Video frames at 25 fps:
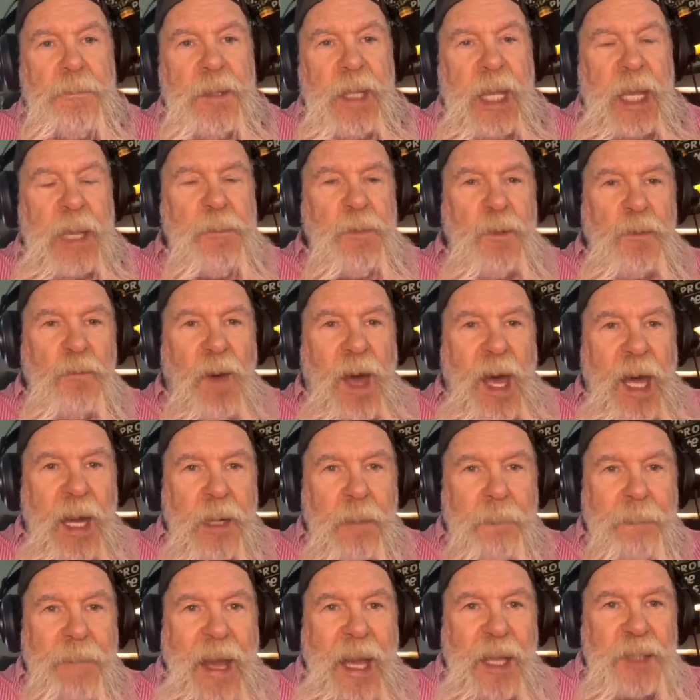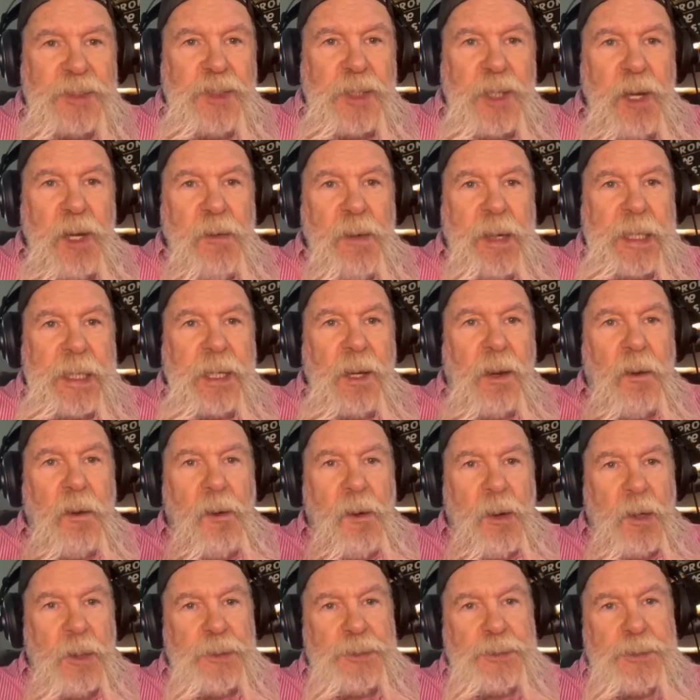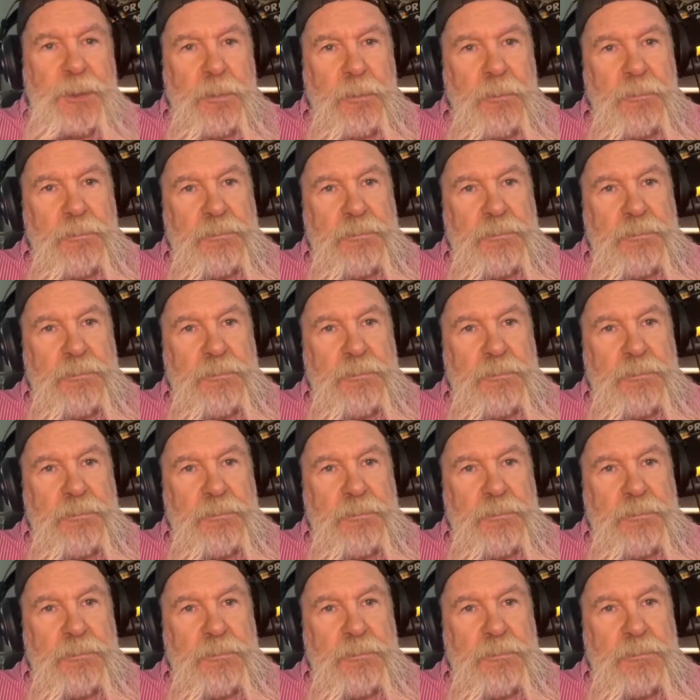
he would write imaginary cards,